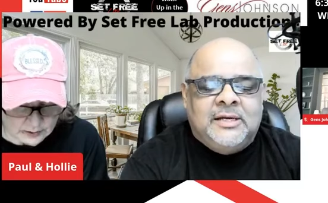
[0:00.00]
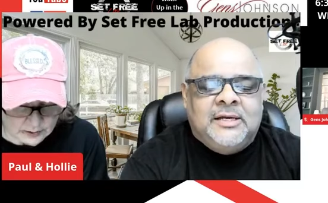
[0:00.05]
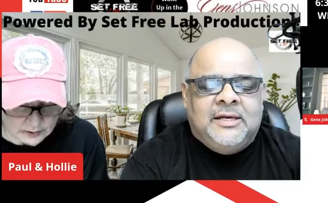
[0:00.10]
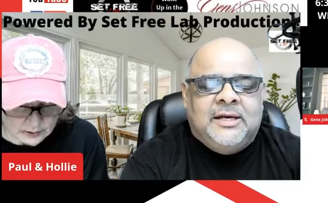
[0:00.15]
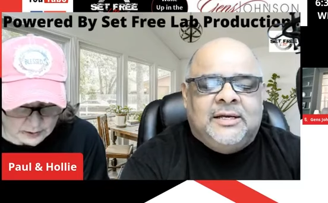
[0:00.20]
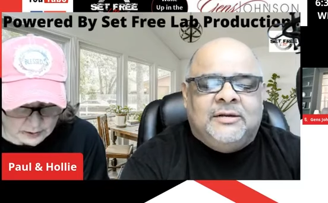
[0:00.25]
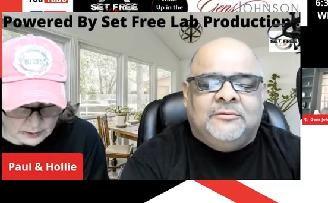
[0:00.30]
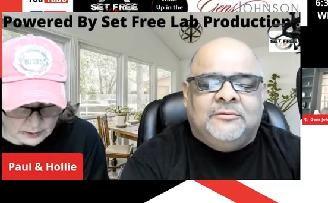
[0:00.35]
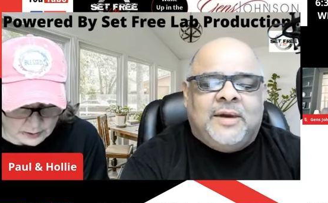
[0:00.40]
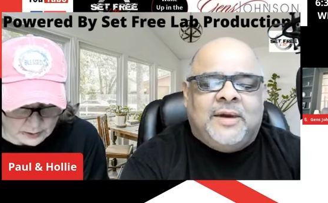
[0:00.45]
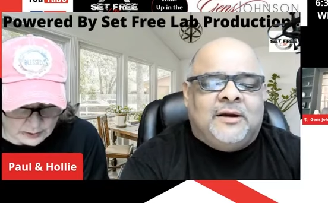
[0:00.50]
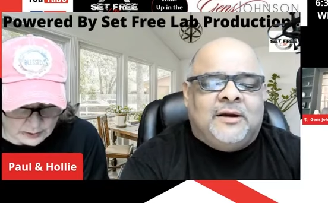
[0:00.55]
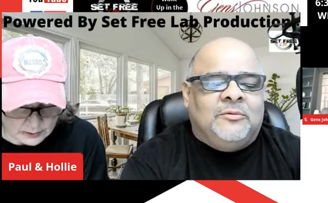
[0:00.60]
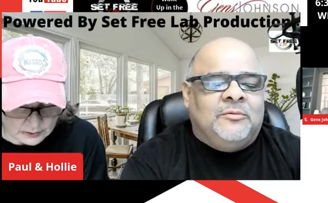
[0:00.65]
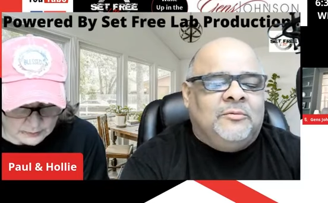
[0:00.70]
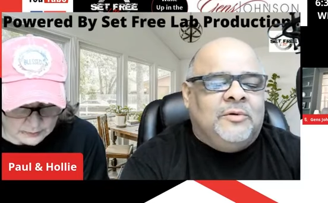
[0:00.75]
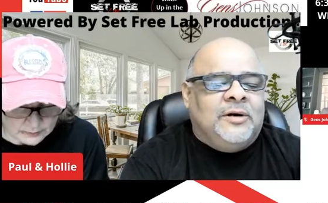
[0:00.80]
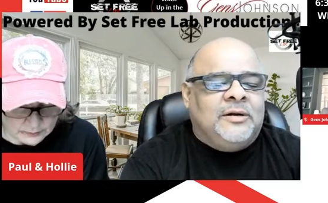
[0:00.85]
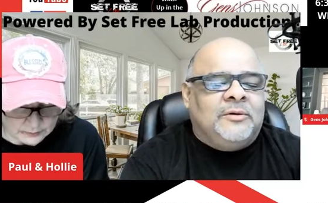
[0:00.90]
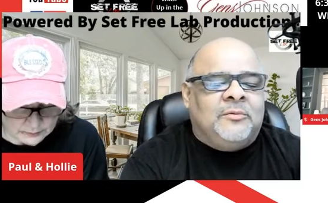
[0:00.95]
Speaker 1: And no matter
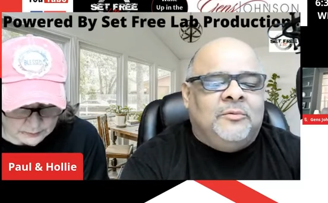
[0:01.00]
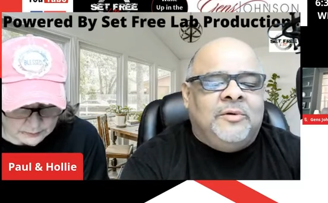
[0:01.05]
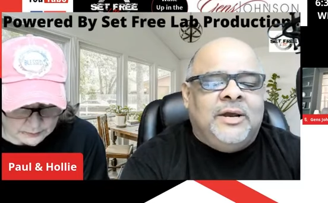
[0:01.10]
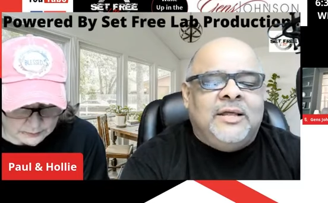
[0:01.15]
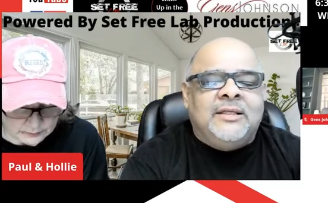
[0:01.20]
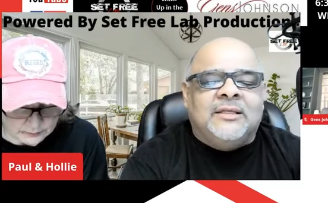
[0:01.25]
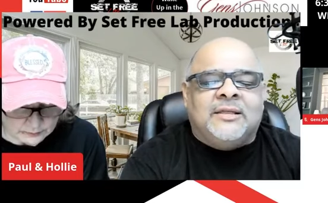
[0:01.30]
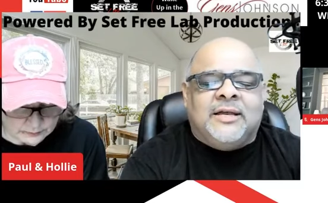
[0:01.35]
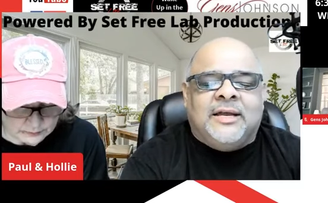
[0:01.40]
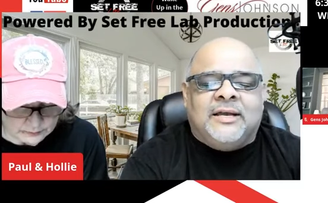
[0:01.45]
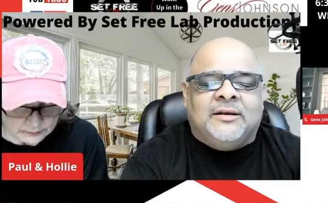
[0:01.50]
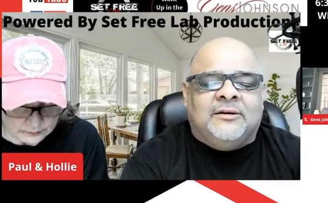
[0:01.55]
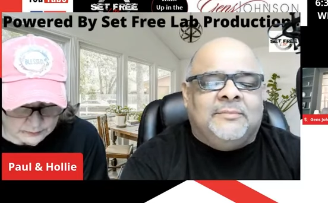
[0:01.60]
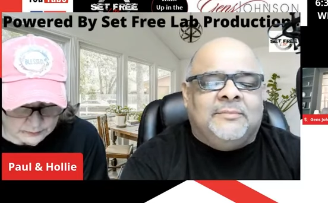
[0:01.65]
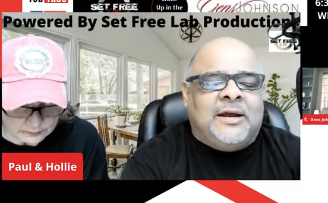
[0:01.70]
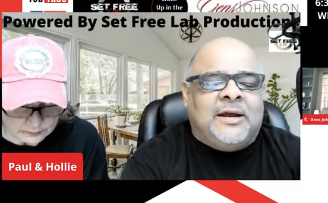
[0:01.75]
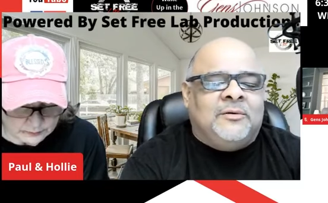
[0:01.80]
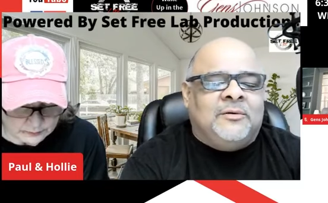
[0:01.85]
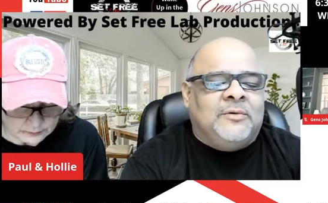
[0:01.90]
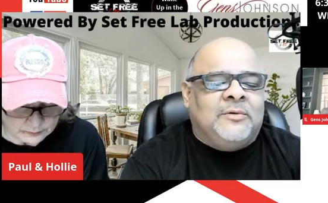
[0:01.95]
what we think, no
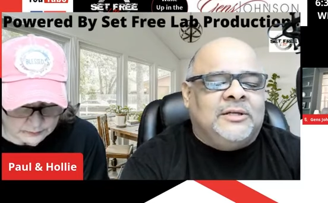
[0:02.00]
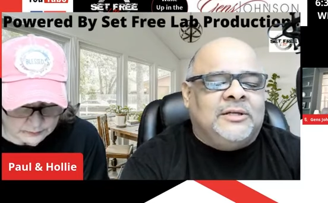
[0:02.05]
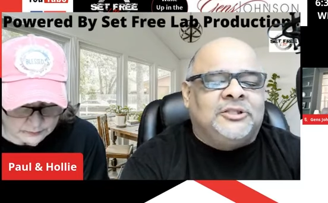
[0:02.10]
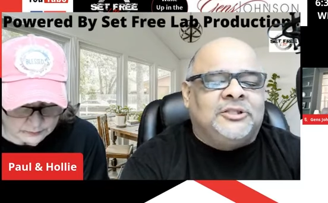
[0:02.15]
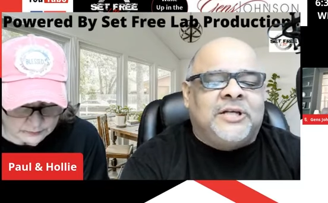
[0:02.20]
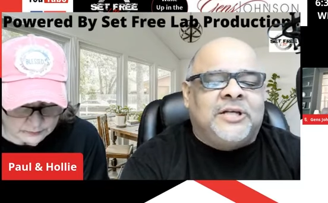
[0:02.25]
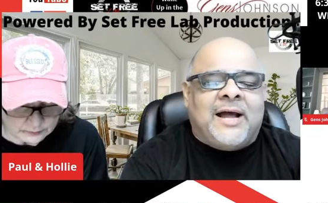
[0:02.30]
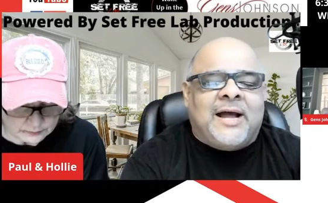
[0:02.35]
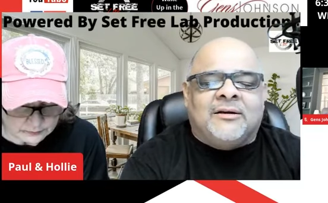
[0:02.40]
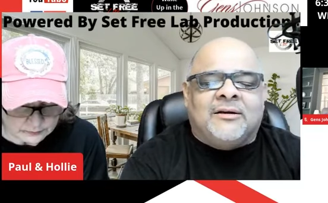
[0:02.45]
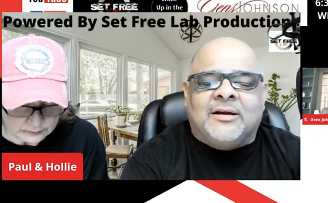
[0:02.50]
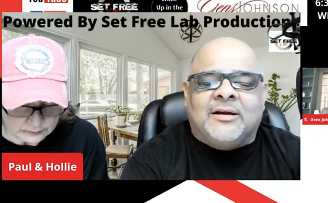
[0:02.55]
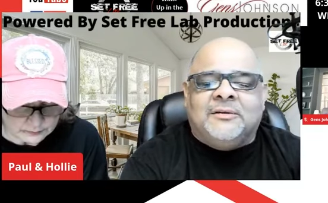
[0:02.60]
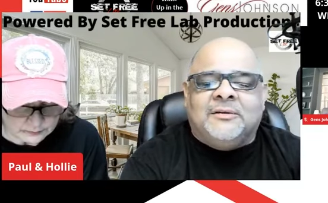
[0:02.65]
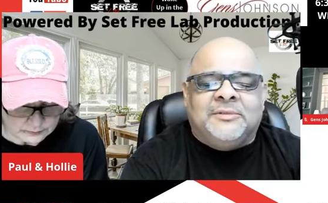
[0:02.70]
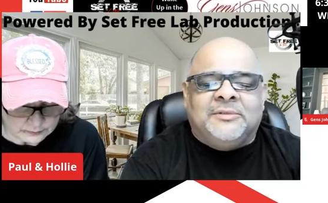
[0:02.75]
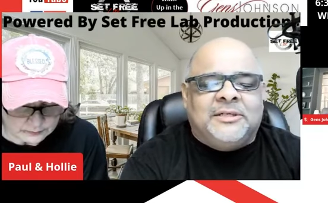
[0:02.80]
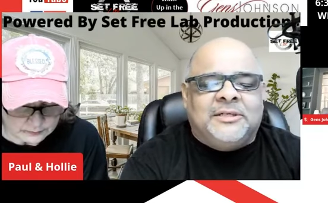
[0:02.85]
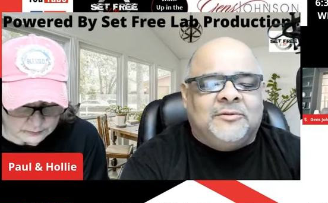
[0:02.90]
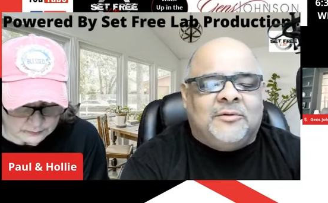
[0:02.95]
matter what chatter
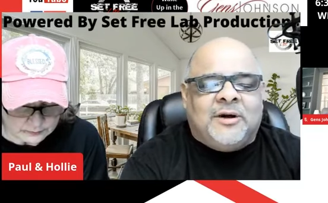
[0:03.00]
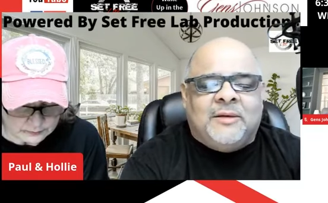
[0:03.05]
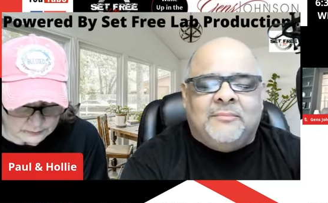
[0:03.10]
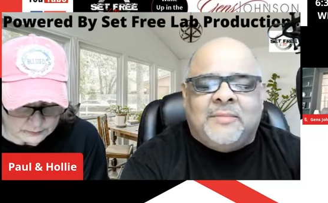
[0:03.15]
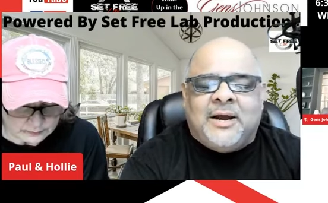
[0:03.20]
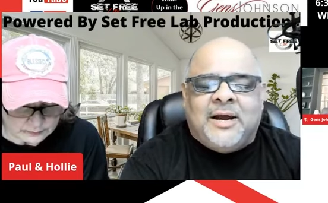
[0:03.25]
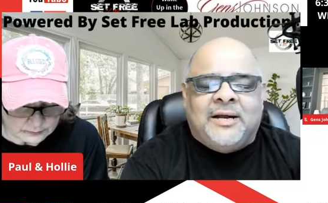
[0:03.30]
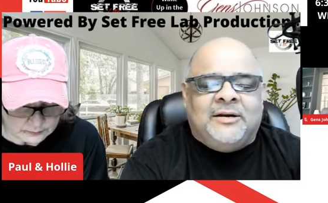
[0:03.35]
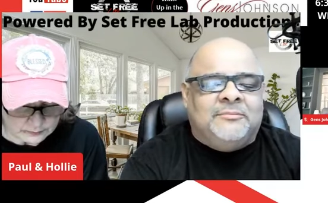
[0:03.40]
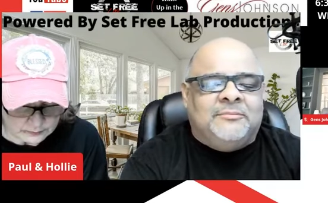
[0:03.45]
comes into our mind,